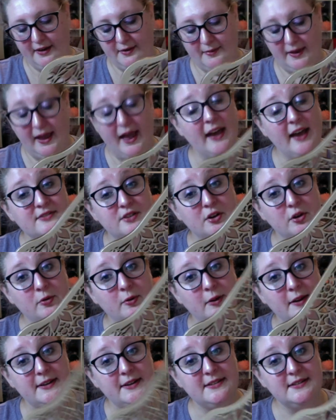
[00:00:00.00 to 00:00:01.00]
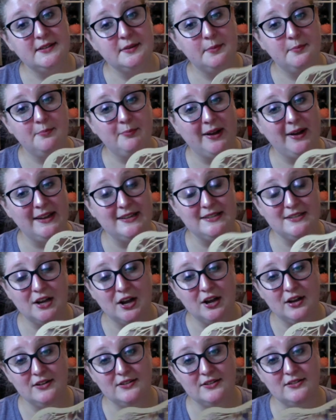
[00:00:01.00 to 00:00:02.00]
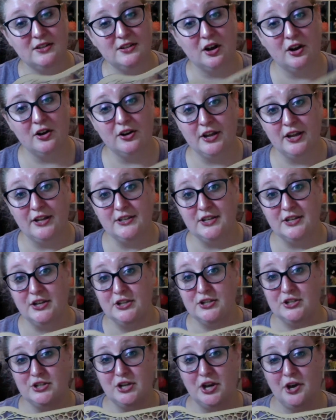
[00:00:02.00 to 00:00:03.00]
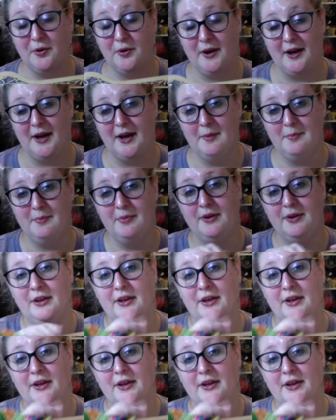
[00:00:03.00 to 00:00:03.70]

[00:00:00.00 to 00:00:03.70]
As always, my socks are knit toe up.